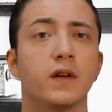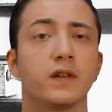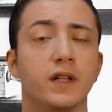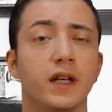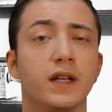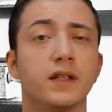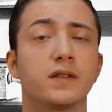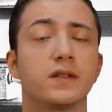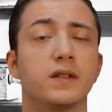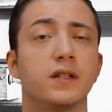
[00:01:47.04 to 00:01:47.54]

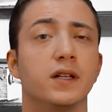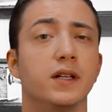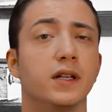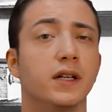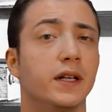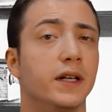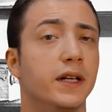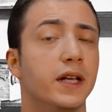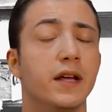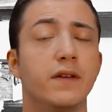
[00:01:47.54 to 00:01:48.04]

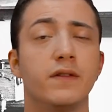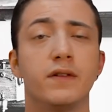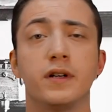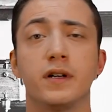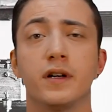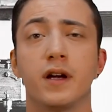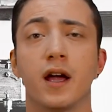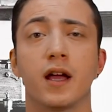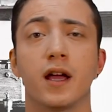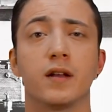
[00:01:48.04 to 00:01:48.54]
Tesla never
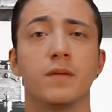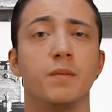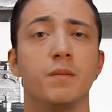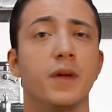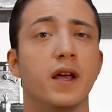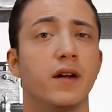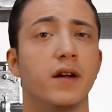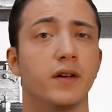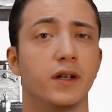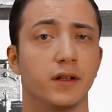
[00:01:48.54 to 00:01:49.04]
got
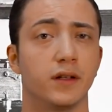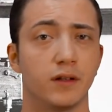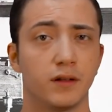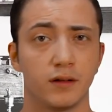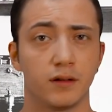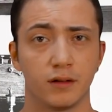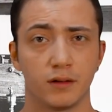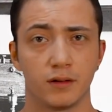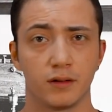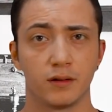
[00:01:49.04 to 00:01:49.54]
married.
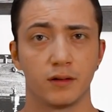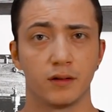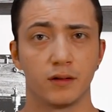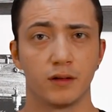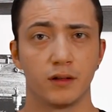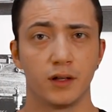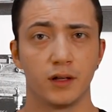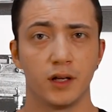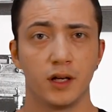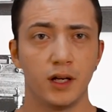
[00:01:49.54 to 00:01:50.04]

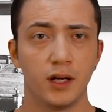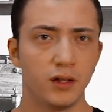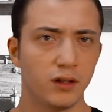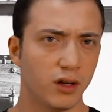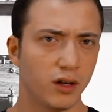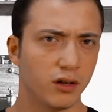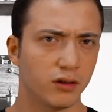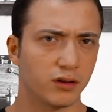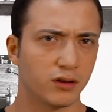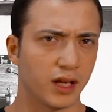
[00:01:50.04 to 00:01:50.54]
He
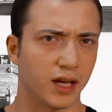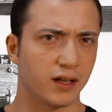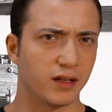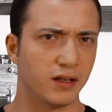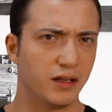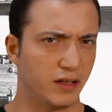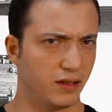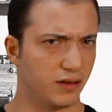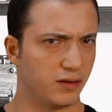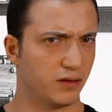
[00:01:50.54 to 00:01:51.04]
thought that
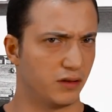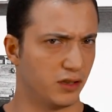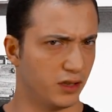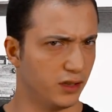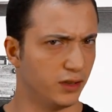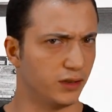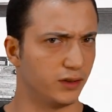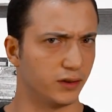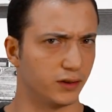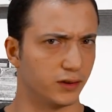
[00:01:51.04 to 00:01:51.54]
his
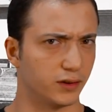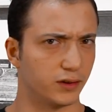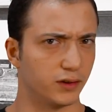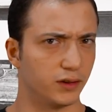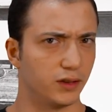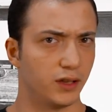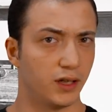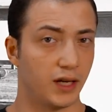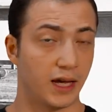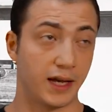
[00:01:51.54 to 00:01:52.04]
singleness
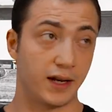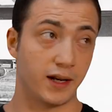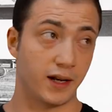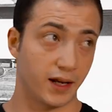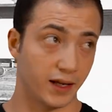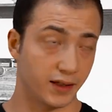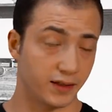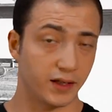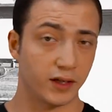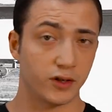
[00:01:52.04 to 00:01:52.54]
and
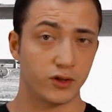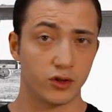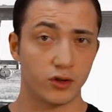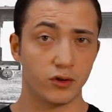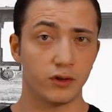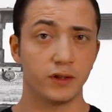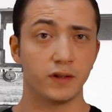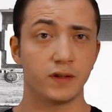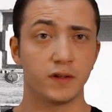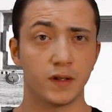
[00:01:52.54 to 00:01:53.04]

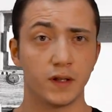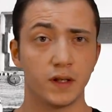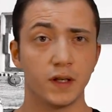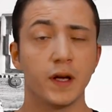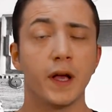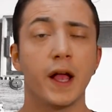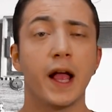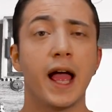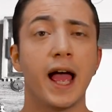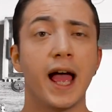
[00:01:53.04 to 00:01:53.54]

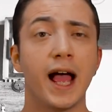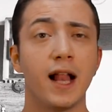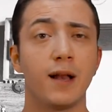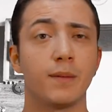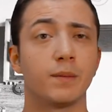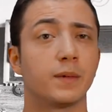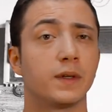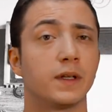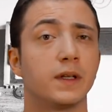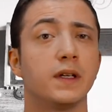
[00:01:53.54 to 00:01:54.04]
asexuality
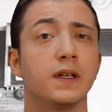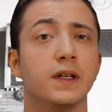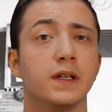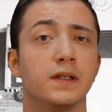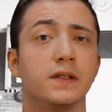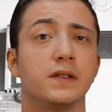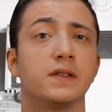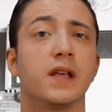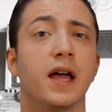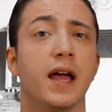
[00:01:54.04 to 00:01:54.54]
helped
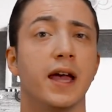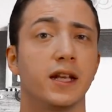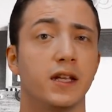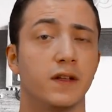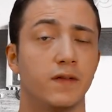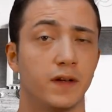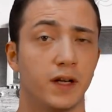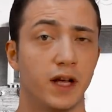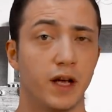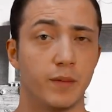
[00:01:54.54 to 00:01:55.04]
his
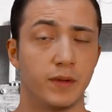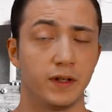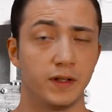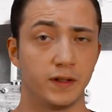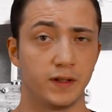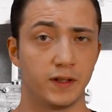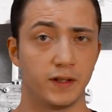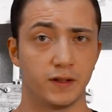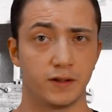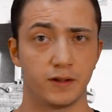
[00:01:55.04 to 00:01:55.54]
scientific
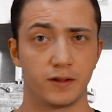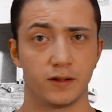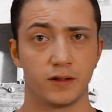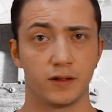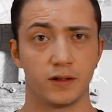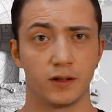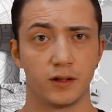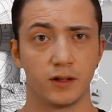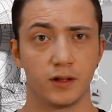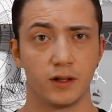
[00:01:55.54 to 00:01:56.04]
abilities.
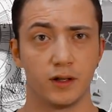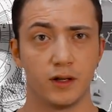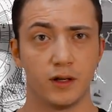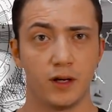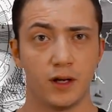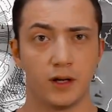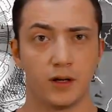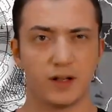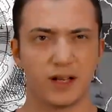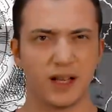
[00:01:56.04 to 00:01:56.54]

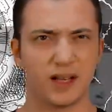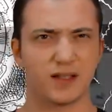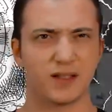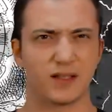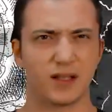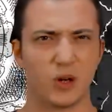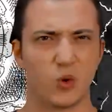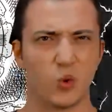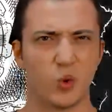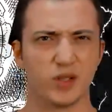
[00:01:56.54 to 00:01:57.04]

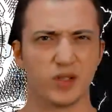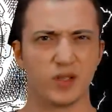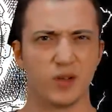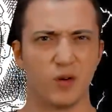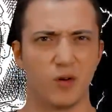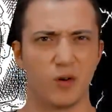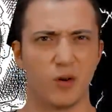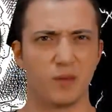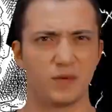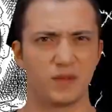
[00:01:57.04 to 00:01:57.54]
Tesla was
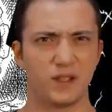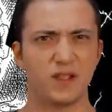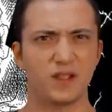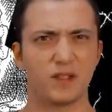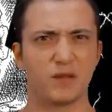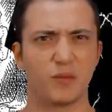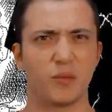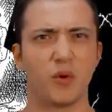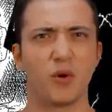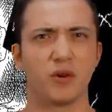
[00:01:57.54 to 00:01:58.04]
an
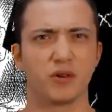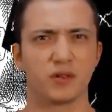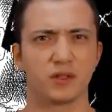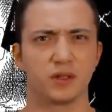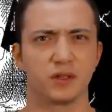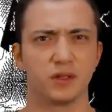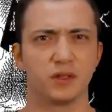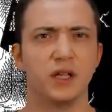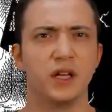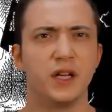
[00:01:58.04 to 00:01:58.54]
obsessive
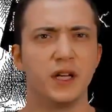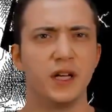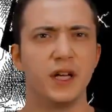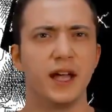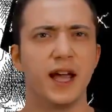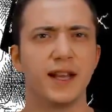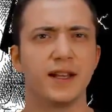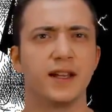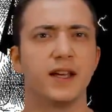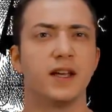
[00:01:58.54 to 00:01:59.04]
person. He
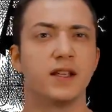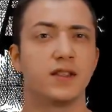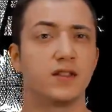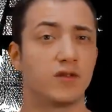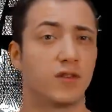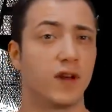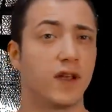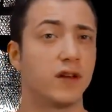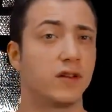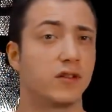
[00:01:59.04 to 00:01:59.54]
had
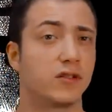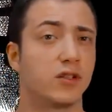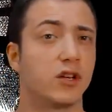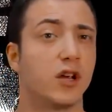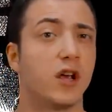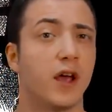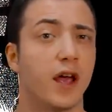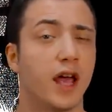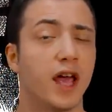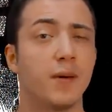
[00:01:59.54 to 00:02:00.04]
strange
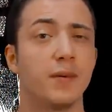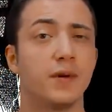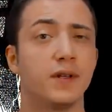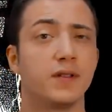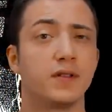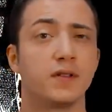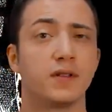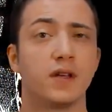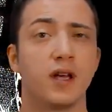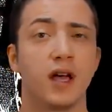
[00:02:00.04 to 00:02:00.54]

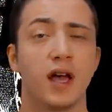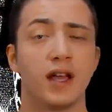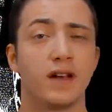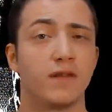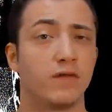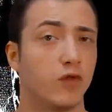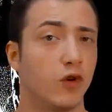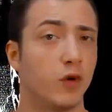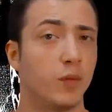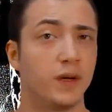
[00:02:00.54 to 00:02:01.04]
habits
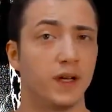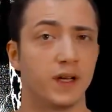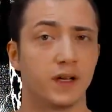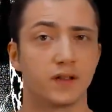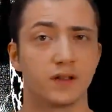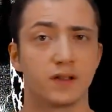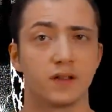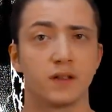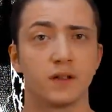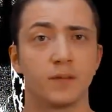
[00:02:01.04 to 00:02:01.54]
and
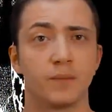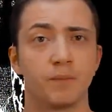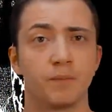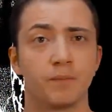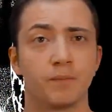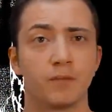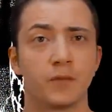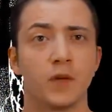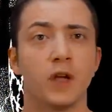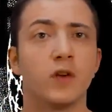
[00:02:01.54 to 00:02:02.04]
phobias.
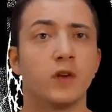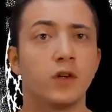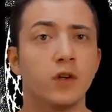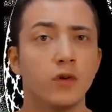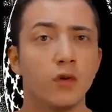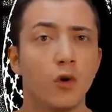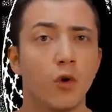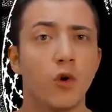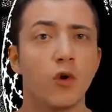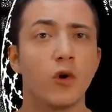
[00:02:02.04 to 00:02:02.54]
To